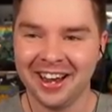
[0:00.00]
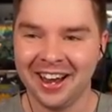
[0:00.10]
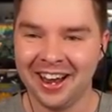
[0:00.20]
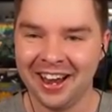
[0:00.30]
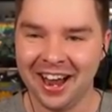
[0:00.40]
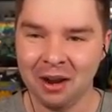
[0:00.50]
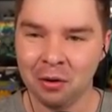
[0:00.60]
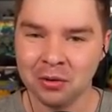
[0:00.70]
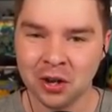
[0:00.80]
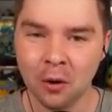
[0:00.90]
Uh, I
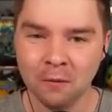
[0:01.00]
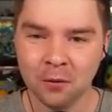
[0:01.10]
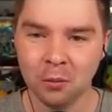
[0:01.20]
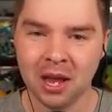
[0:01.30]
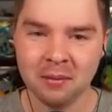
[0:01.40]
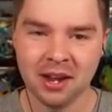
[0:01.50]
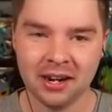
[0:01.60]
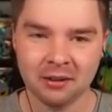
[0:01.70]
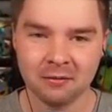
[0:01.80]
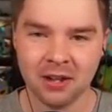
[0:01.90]
was hopeful maybe
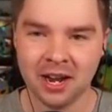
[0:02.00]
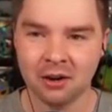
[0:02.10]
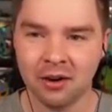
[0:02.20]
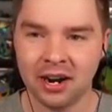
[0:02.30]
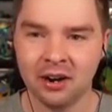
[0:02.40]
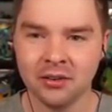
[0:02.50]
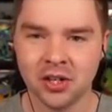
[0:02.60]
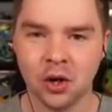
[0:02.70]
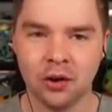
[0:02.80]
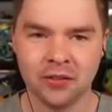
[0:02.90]
I could fly around,
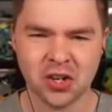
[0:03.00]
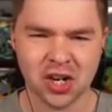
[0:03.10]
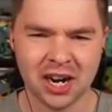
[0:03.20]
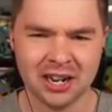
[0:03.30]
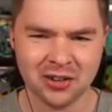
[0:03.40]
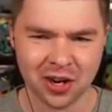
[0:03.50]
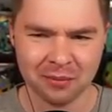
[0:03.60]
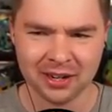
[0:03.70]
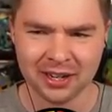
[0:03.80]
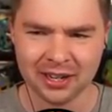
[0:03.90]
show off the shiny
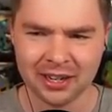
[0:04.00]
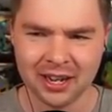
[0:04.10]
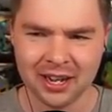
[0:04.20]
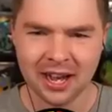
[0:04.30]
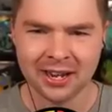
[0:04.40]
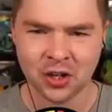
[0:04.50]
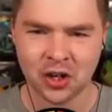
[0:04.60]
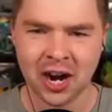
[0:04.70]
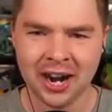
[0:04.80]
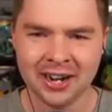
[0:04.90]
charm, and get a, a
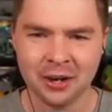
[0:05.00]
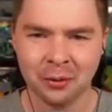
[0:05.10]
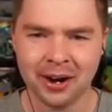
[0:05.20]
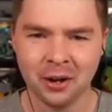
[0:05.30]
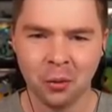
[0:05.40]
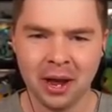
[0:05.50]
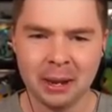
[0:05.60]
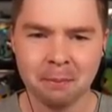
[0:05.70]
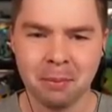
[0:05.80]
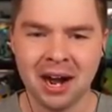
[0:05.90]
shiny right
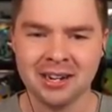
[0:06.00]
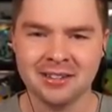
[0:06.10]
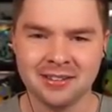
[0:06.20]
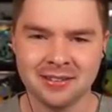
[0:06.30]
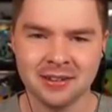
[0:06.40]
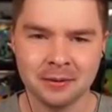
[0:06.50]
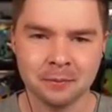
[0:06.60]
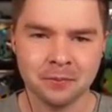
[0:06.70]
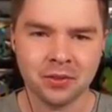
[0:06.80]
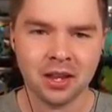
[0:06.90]
away, but
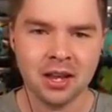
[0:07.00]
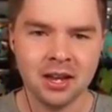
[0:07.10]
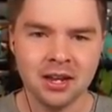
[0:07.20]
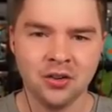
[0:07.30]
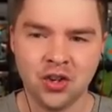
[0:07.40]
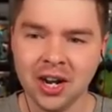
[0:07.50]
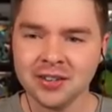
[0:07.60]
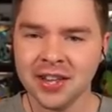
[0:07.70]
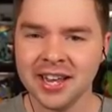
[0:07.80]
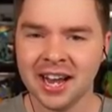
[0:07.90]

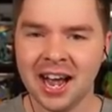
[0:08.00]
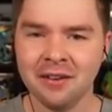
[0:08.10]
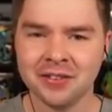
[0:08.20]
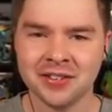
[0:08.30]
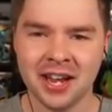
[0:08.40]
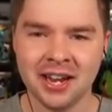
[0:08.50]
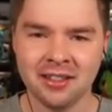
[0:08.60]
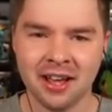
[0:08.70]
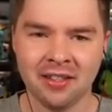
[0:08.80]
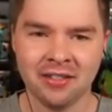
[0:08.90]
just like I've said
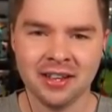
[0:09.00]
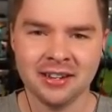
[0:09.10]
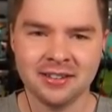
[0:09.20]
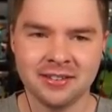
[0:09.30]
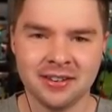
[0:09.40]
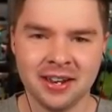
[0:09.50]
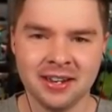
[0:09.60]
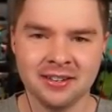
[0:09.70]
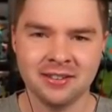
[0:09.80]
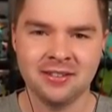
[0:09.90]
that this
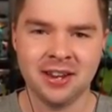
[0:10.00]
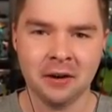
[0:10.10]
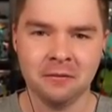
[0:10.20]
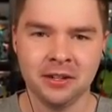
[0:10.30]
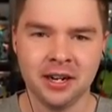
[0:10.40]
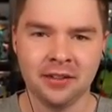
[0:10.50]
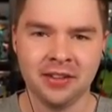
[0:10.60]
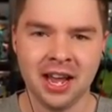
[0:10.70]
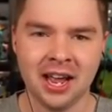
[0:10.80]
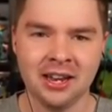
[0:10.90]
is definitely not
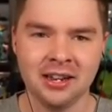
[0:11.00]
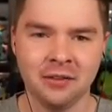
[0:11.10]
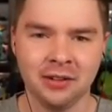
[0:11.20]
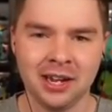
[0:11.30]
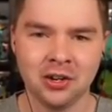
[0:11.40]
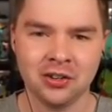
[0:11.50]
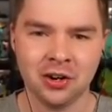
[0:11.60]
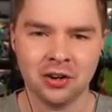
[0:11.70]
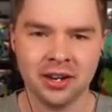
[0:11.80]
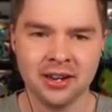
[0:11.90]
the end of Legends
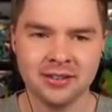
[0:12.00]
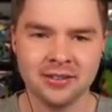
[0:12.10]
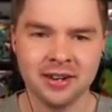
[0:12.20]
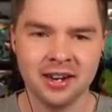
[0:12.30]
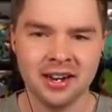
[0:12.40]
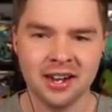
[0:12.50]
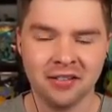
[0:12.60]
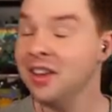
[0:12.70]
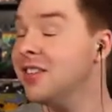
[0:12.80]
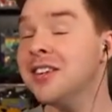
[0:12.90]
Arceus,
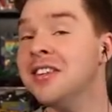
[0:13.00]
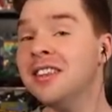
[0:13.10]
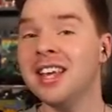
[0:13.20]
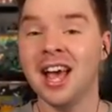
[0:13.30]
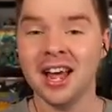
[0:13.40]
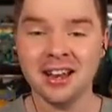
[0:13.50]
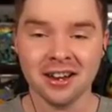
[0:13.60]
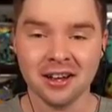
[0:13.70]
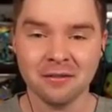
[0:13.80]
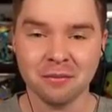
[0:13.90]
this isn't the
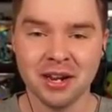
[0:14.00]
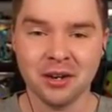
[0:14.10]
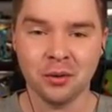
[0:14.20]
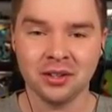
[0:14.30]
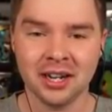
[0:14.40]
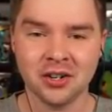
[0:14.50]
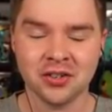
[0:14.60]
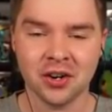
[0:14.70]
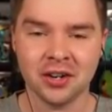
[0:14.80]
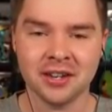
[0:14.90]
end of me doing
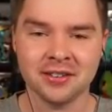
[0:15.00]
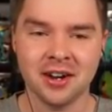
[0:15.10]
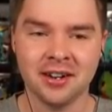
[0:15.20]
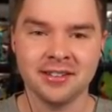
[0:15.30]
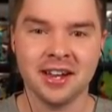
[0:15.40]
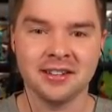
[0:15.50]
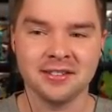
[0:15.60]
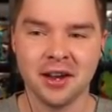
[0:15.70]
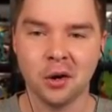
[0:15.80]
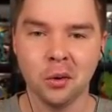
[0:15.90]
Legends Arceus content,
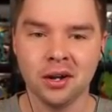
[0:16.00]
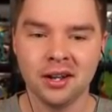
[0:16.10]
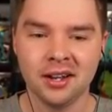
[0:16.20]
so